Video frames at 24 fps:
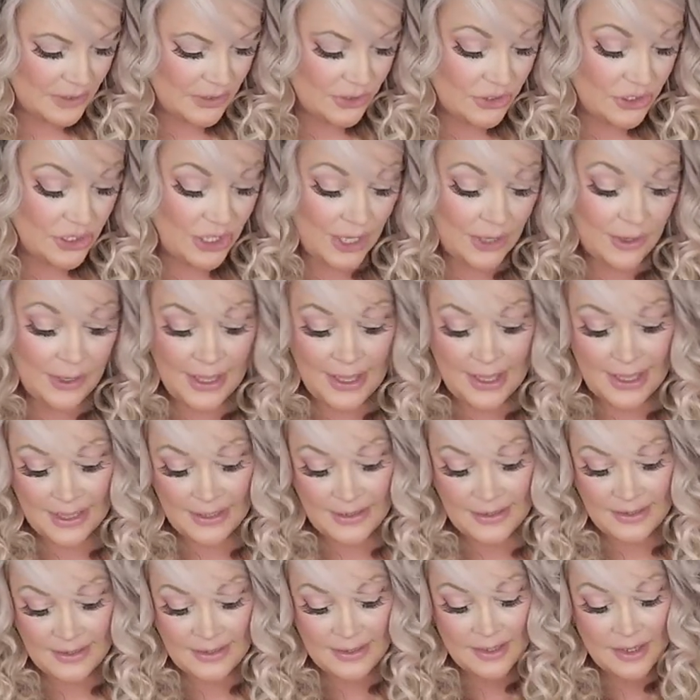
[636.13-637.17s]

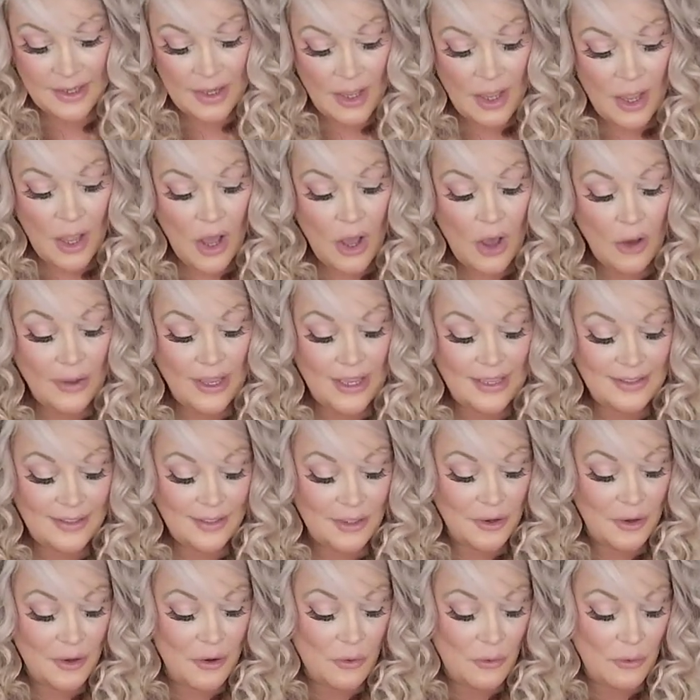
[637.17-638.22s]
Chariots. Okay,
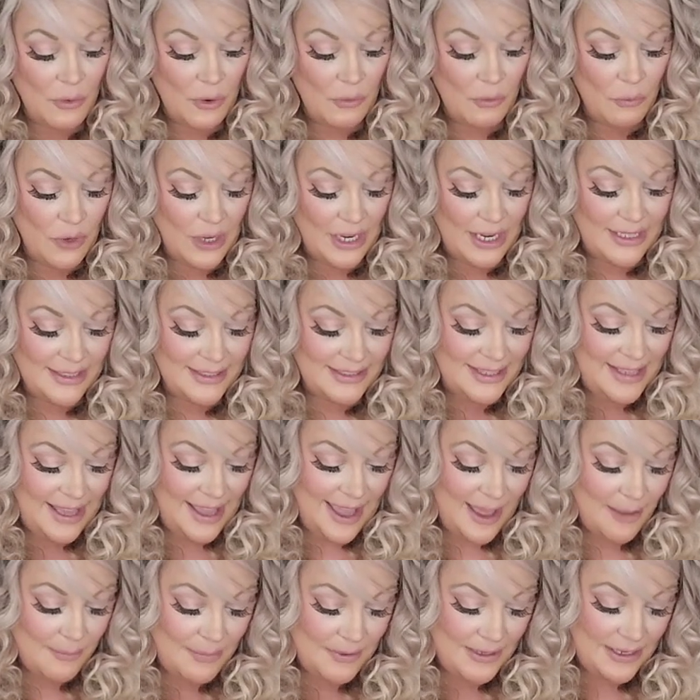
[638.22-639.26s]
so what I see
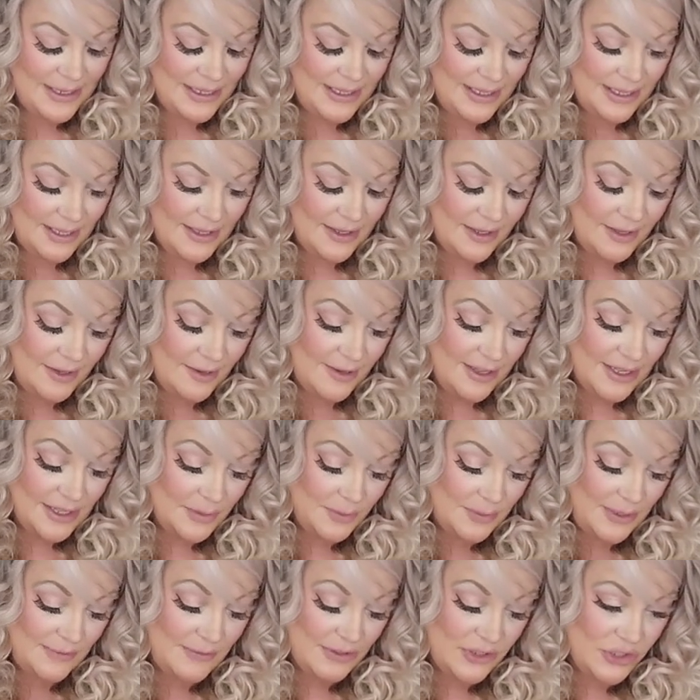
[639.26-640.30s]
happening here
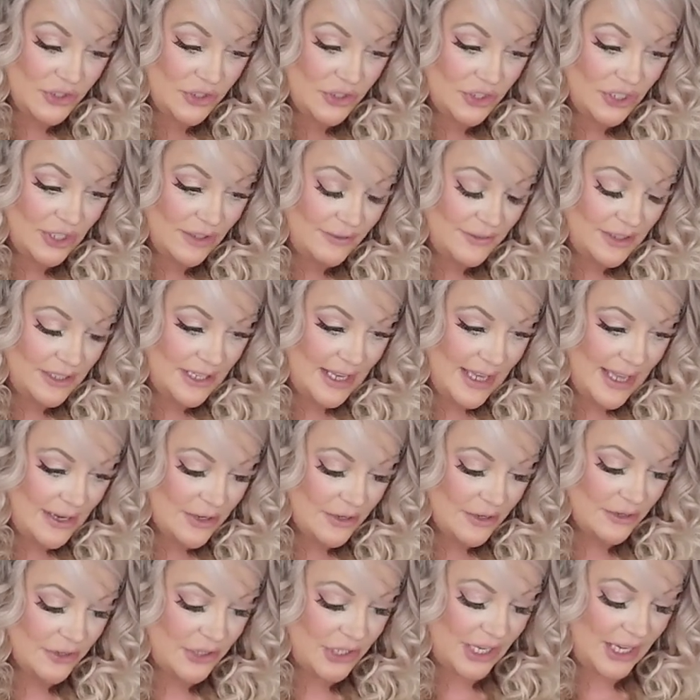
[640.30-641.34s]
is we have a shift in
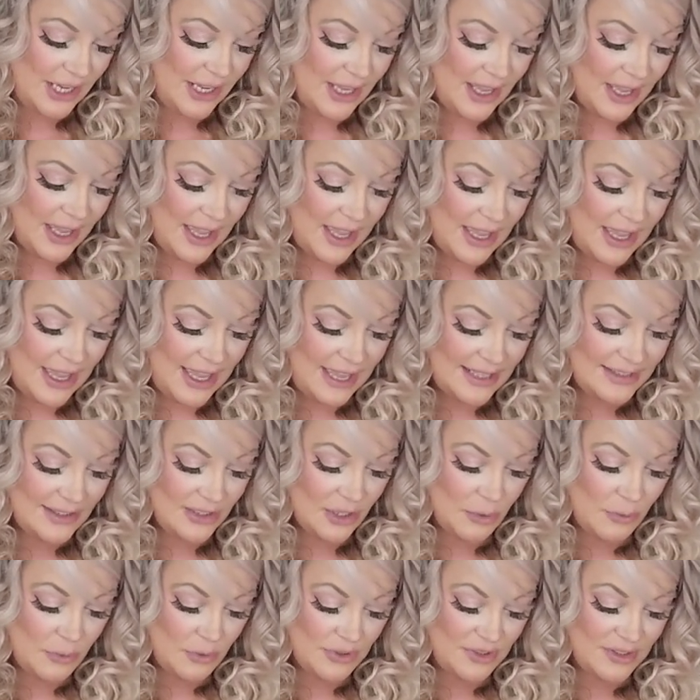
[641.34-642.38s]
energy. It's
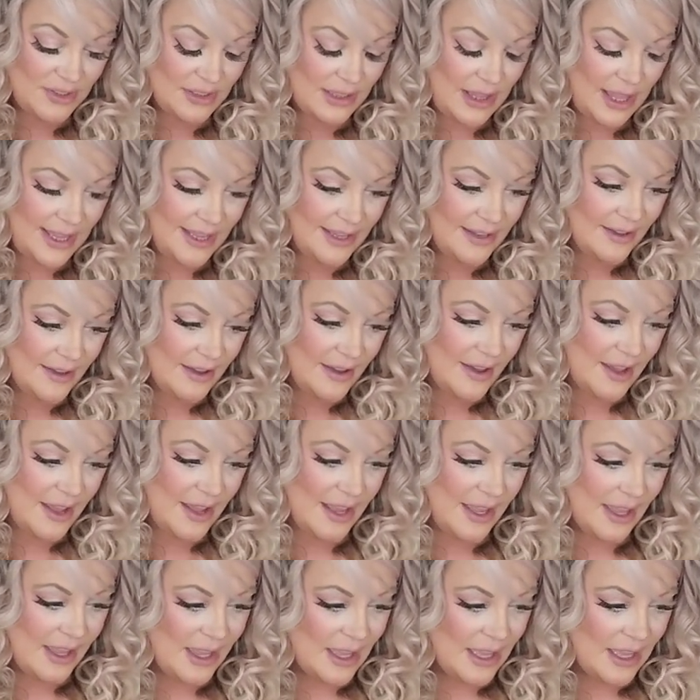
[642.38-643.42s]
almost like
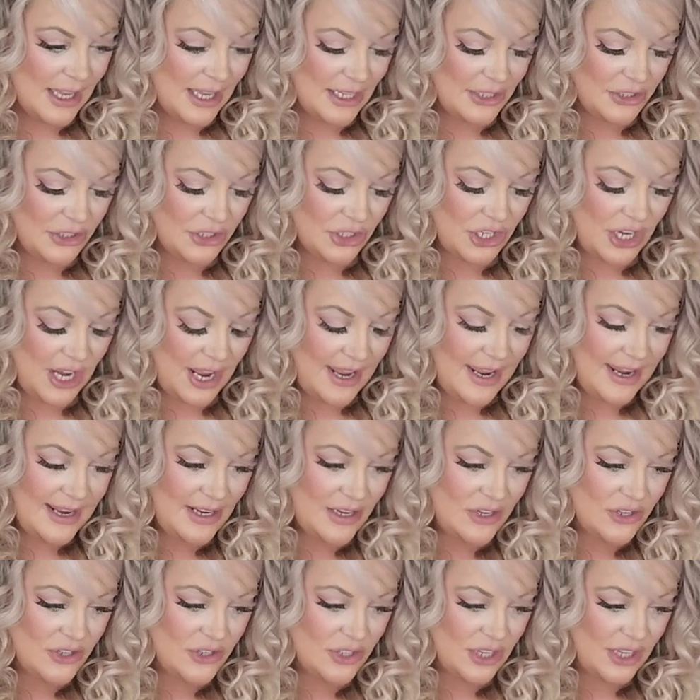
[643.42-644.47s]
a, a
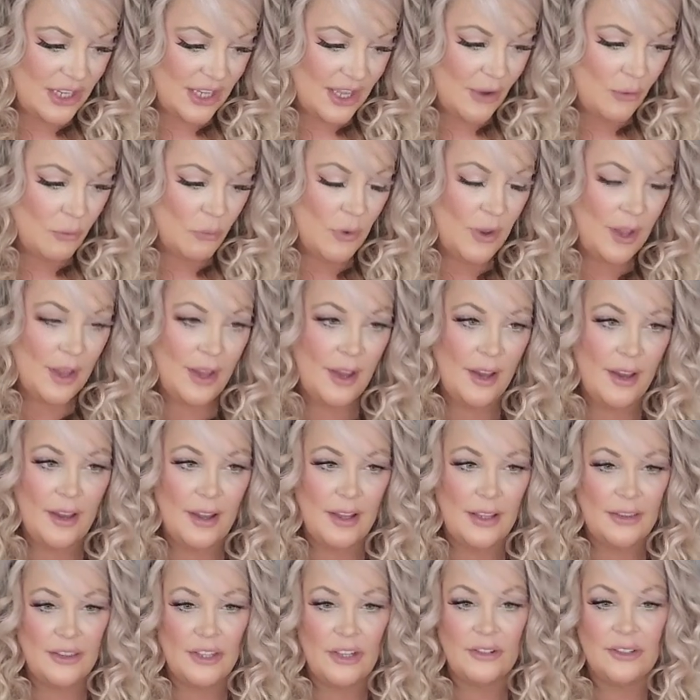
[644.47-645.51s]
change
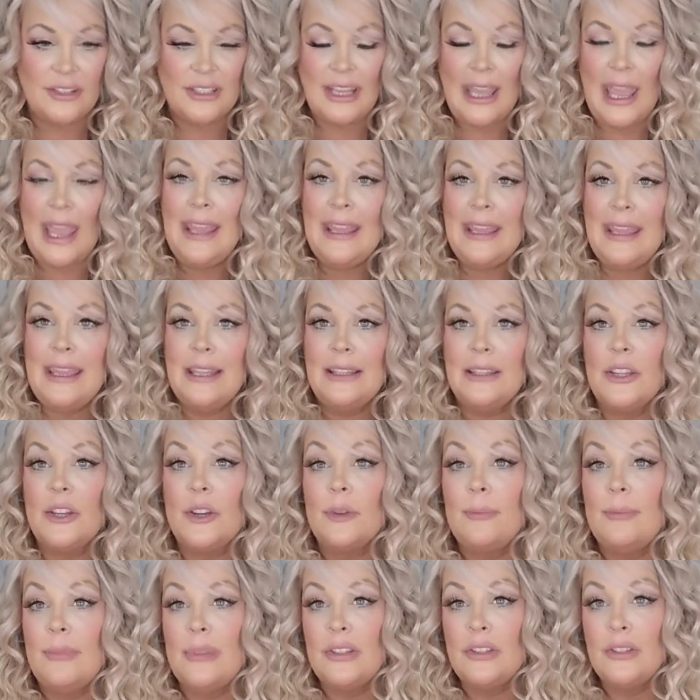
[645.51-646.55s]
where they're taking
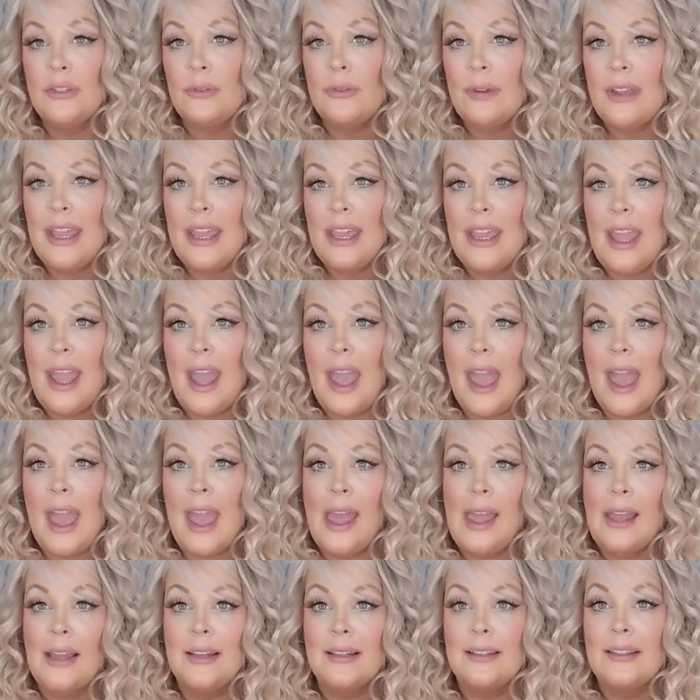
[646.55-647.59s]
their misery
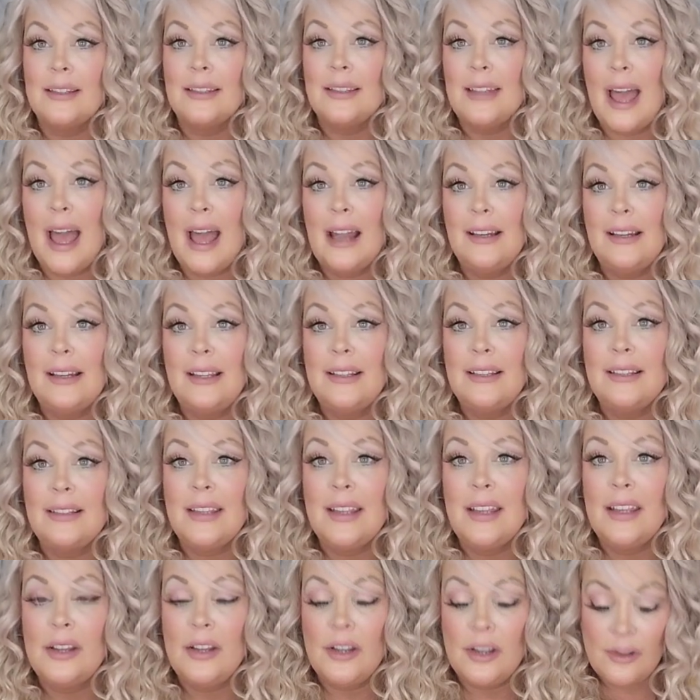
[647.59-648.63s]
and sadness
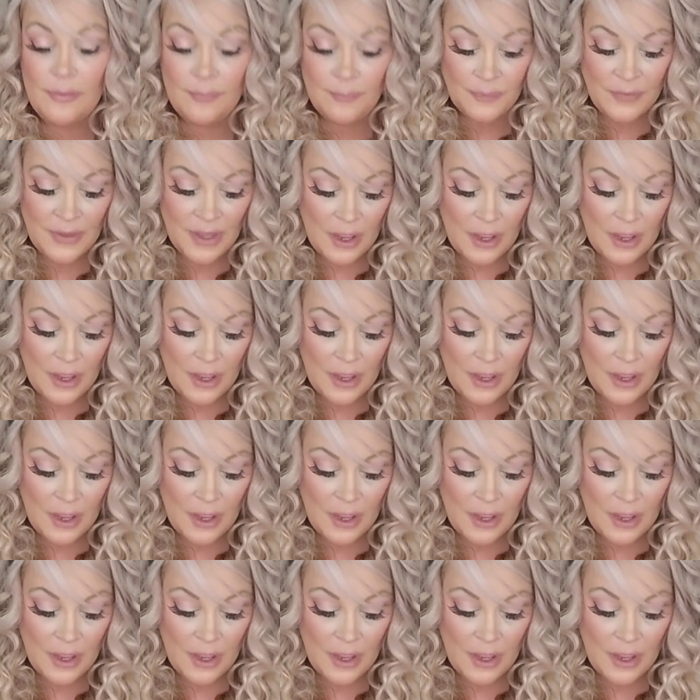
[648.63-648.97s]
here